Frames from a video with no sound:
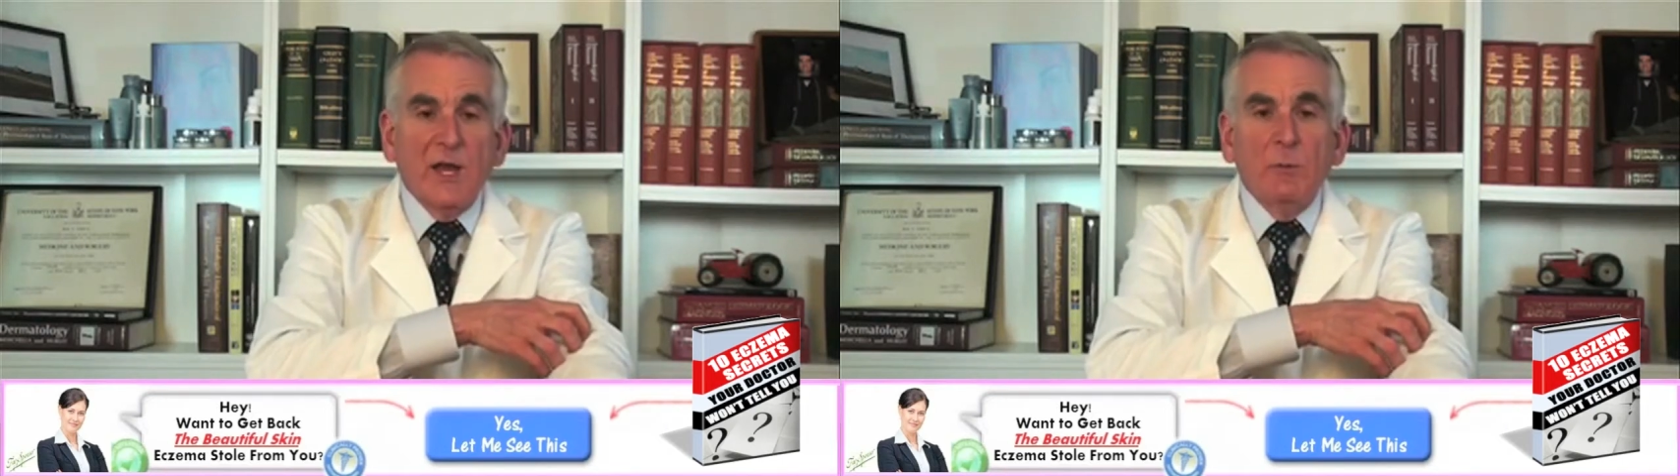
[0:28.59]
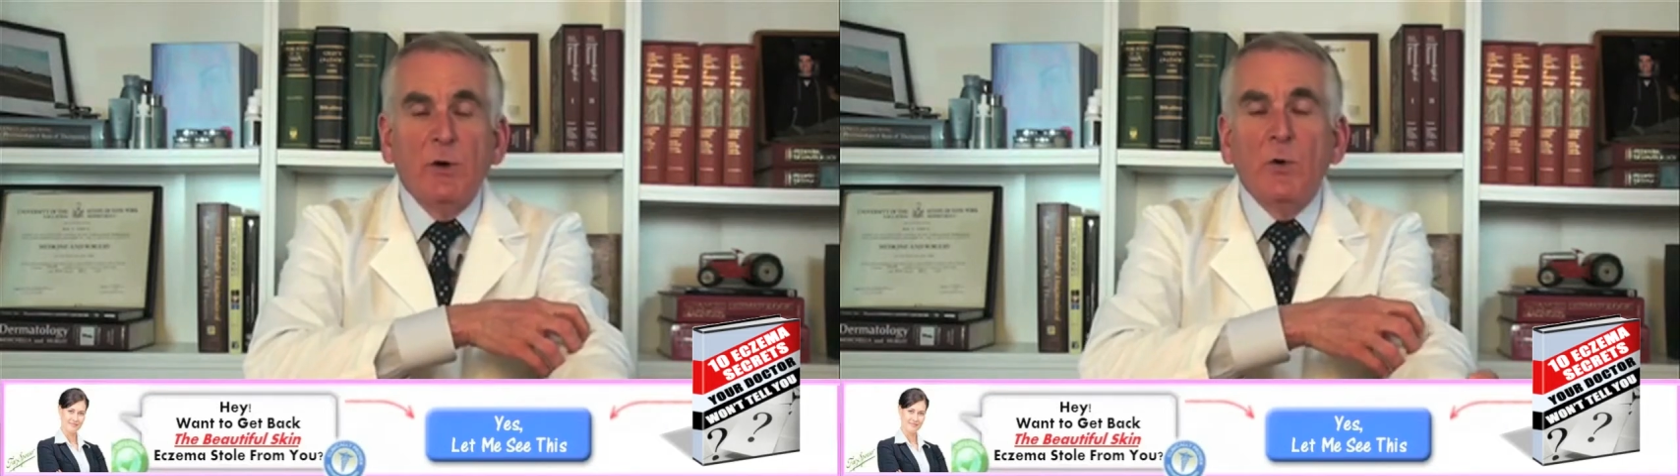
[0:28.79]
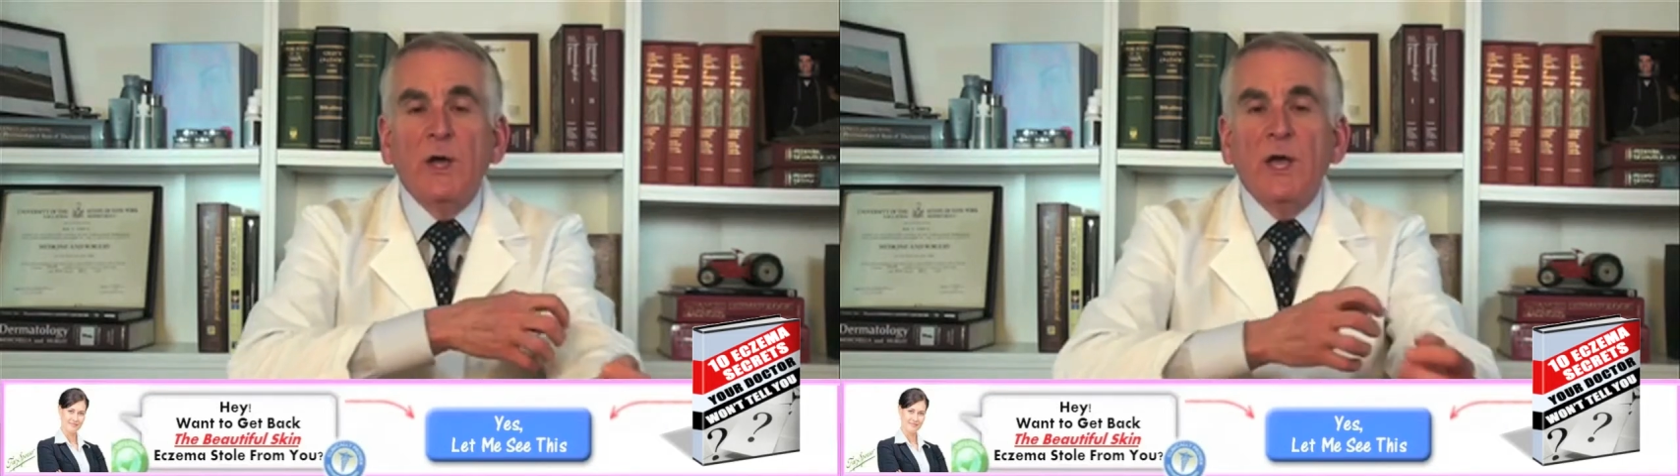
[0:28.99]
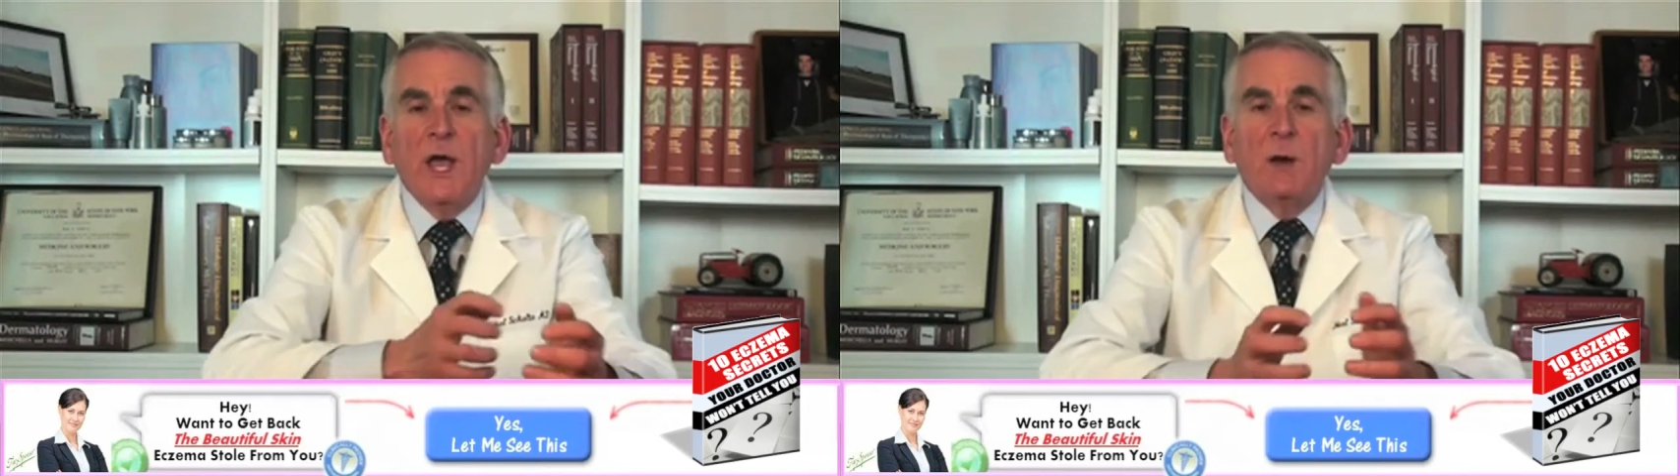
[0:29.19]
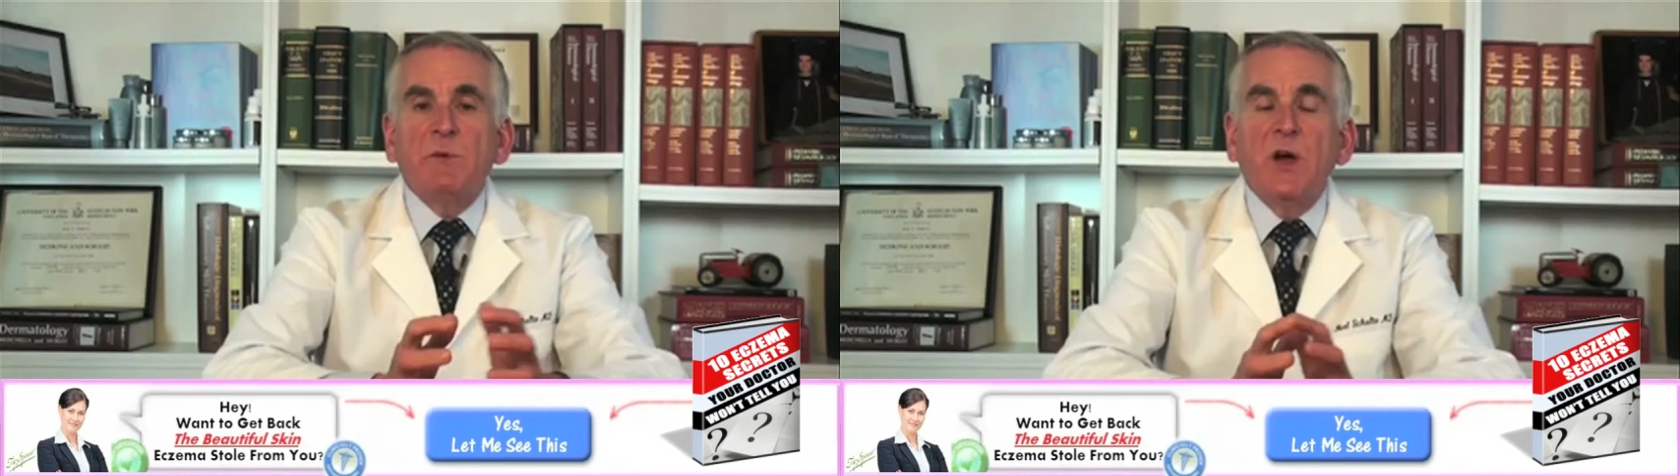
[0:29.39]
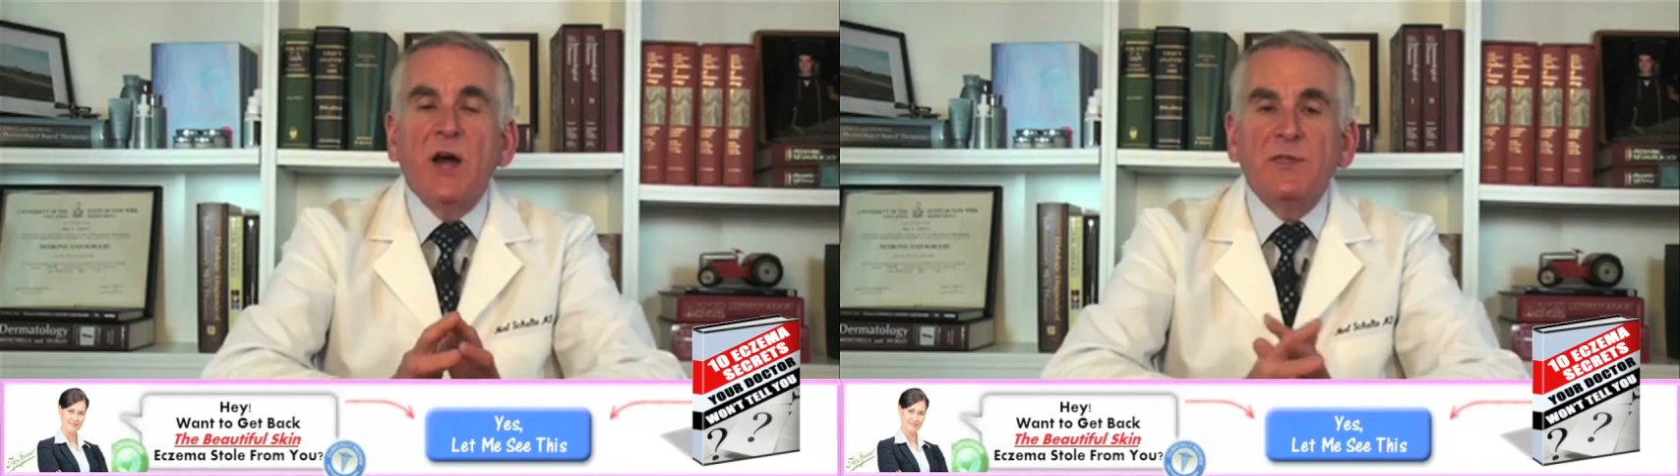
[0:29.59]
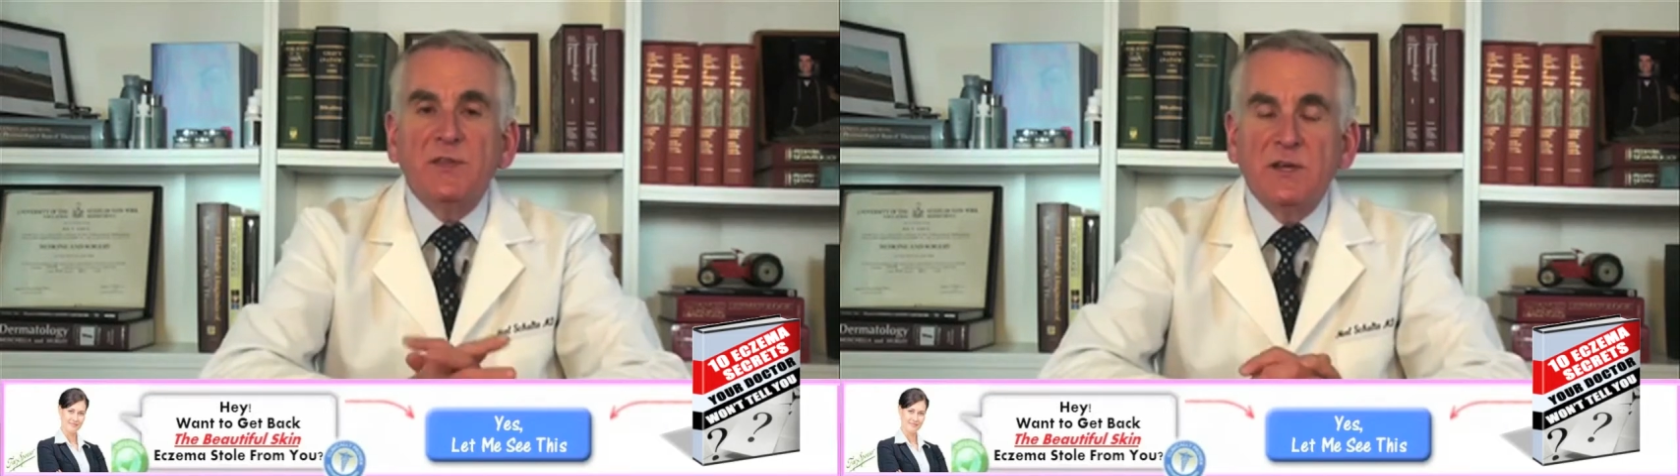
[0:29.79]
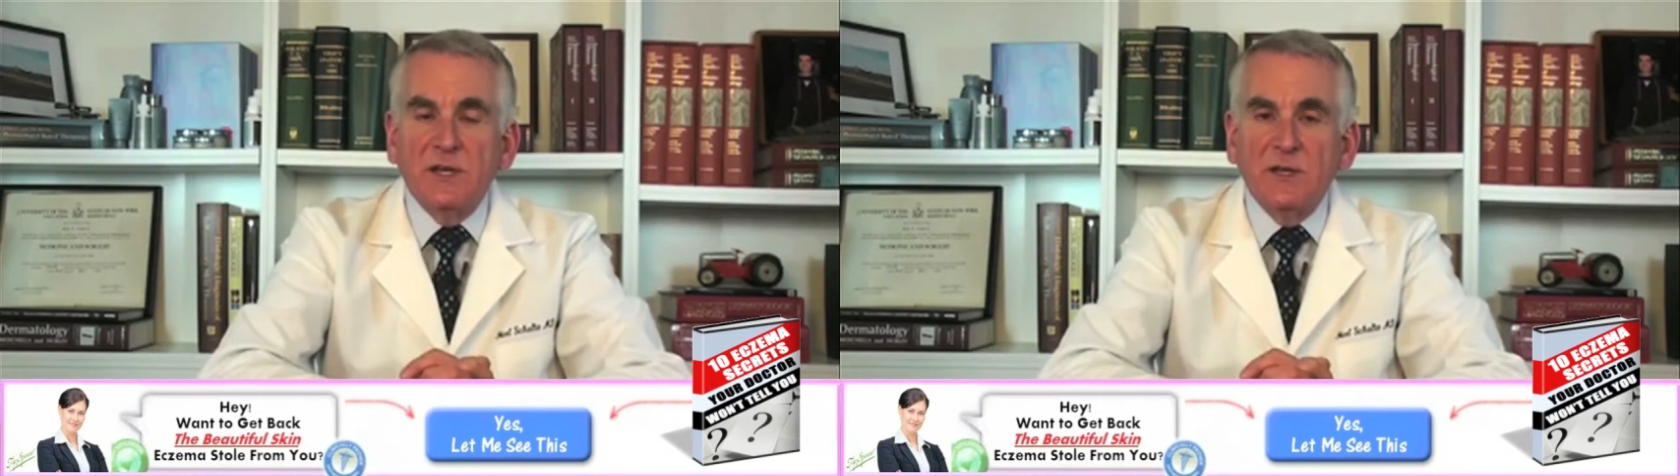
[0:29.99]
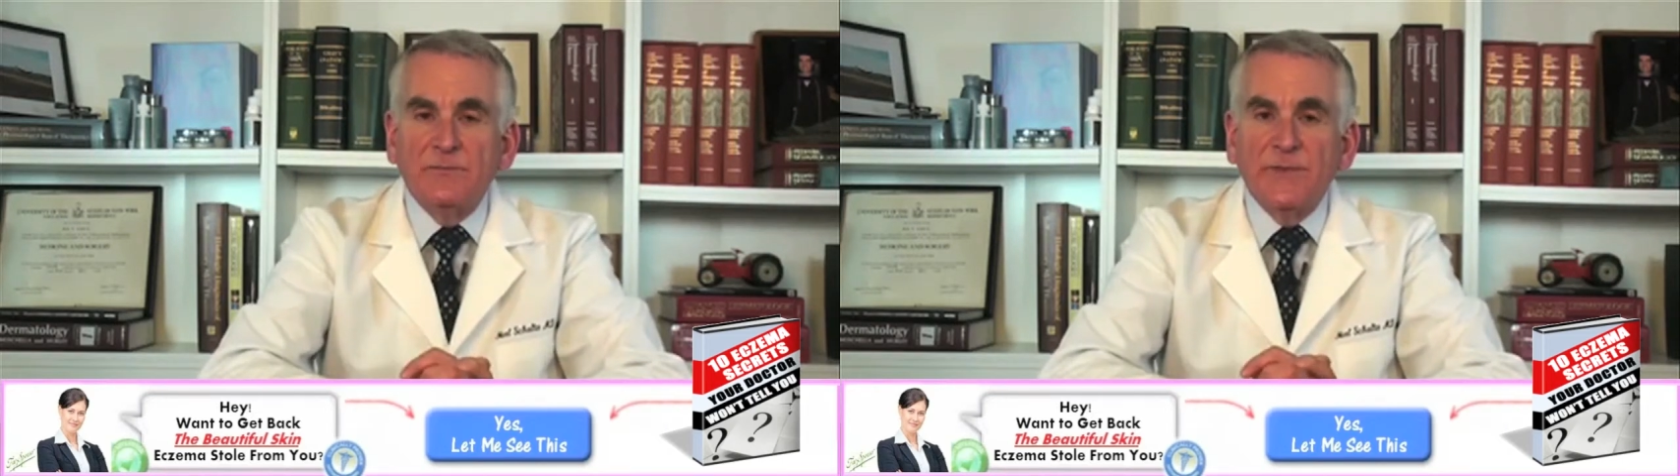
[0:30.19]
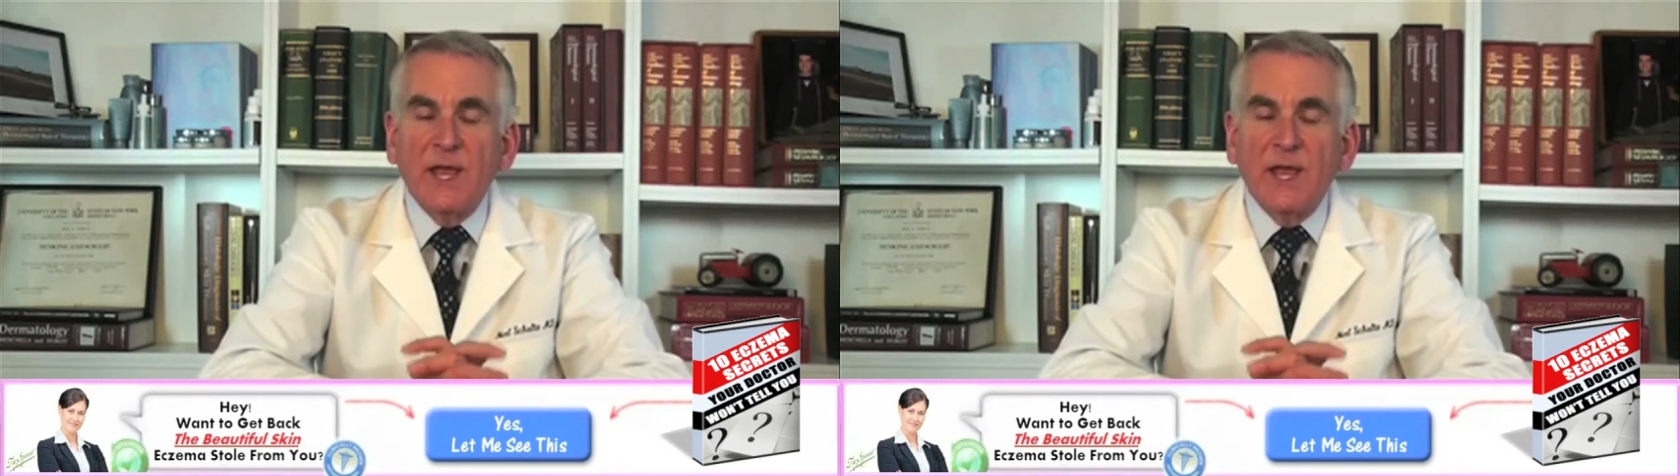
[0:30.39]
elbow and behind the knee.